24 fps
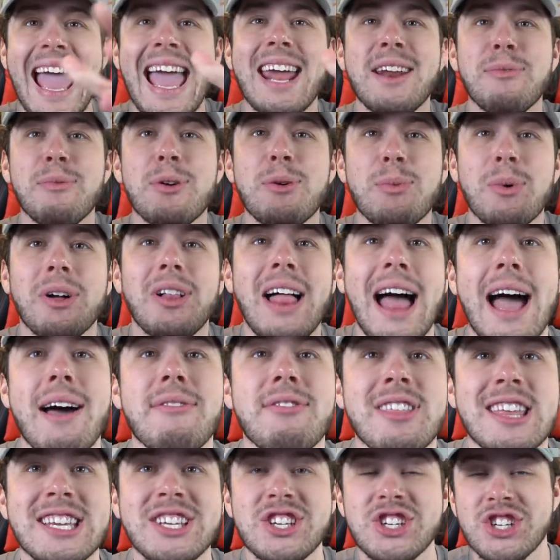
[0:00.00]
And we will
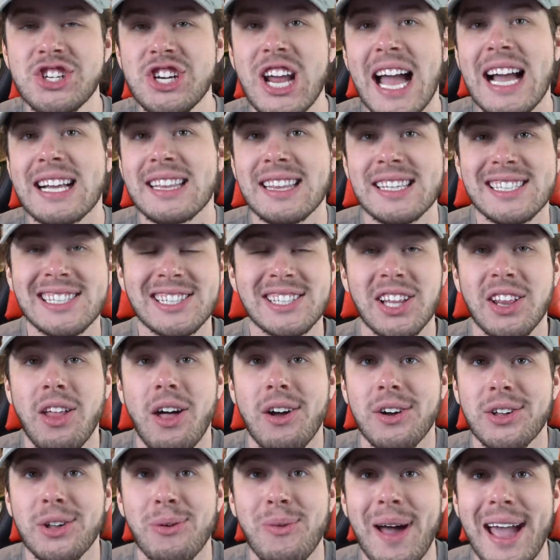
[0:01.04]
have this checklist
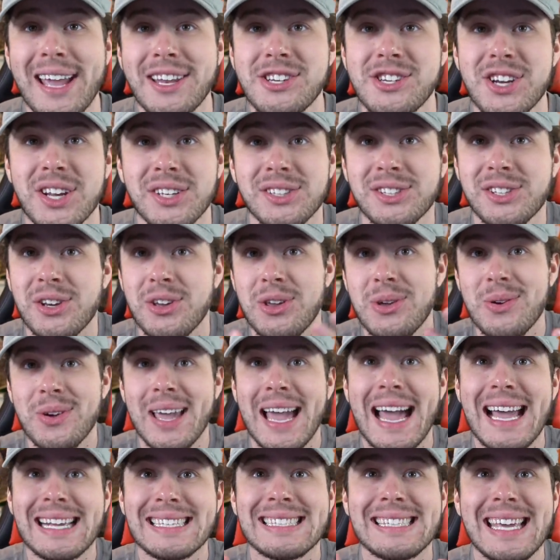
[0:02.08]
along the way just so you
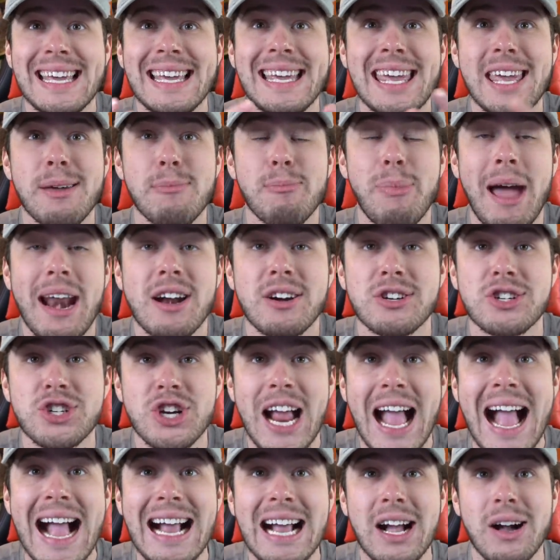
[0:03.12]
guys can keep better
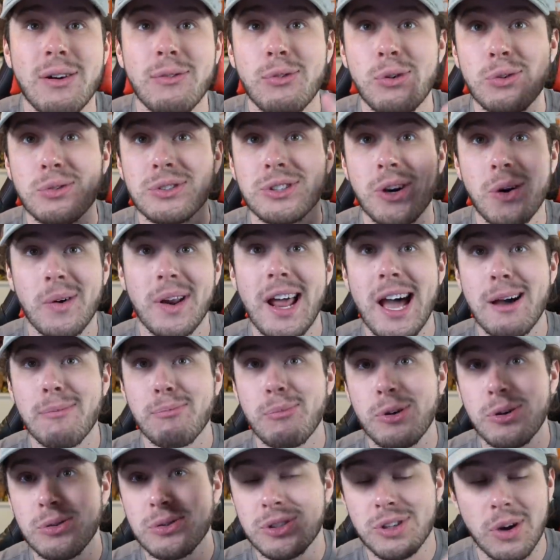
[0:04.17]
track of who's going
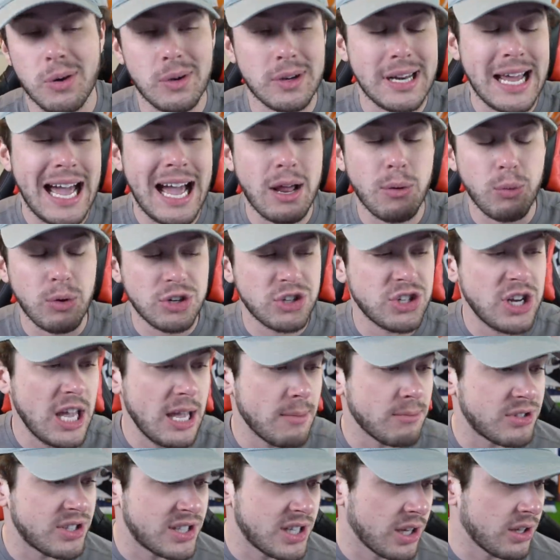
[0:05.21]
up, who's going down, which
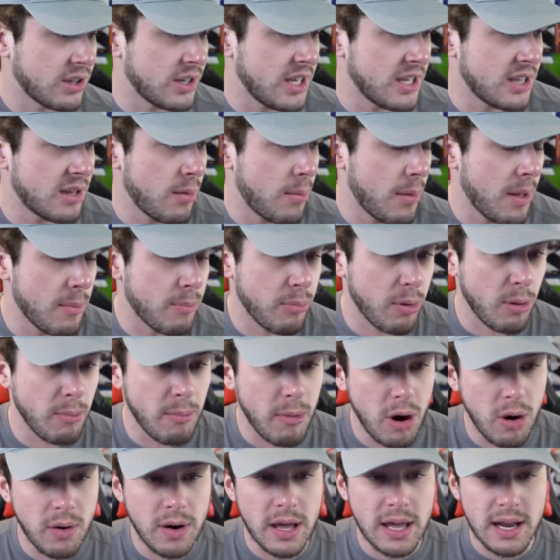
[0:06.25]
teams still need to be
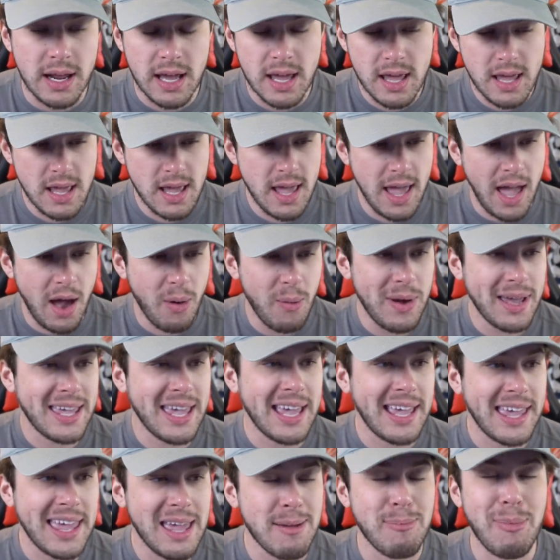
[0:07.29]
promoted, and we
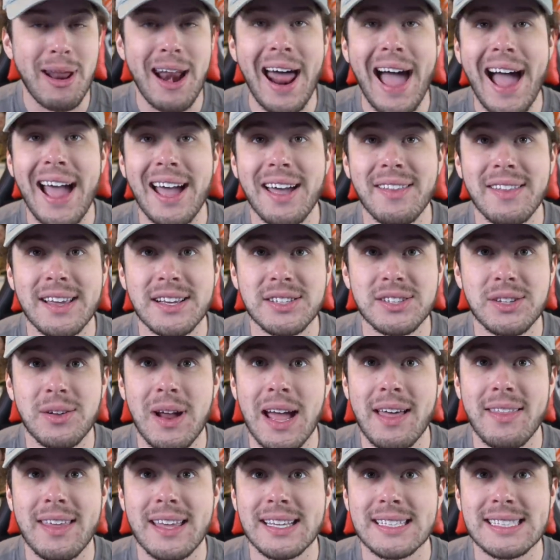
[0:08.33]
can keep an eye on this
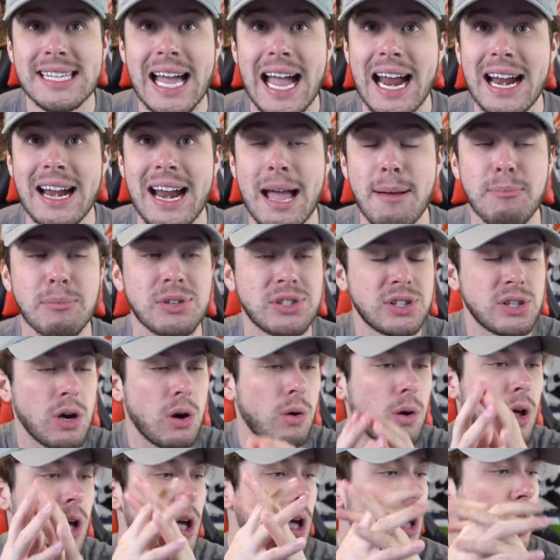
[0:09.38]
throughout the entire
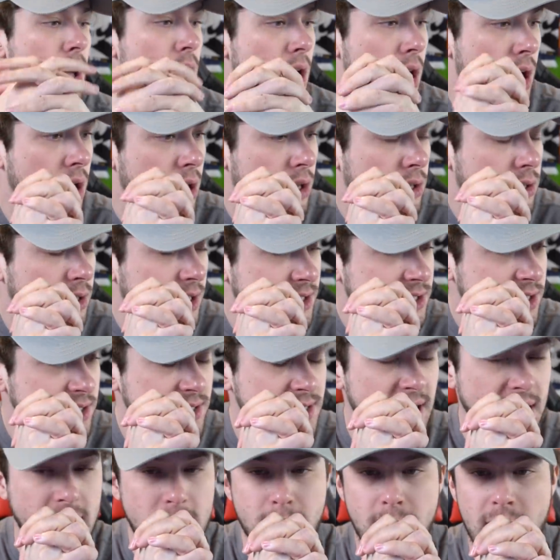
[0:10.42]
episode. Let's
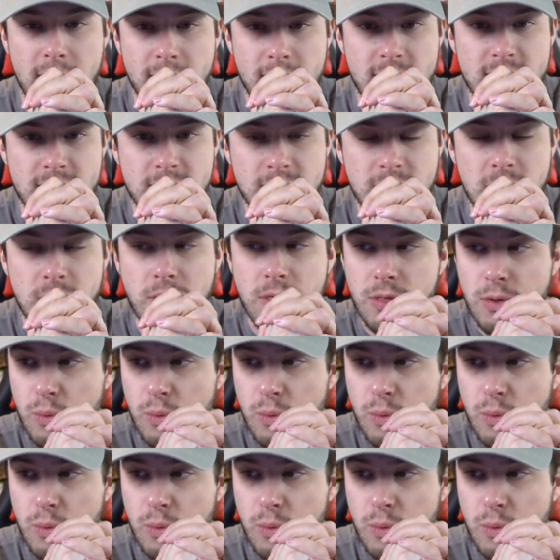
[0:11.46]
just think about this.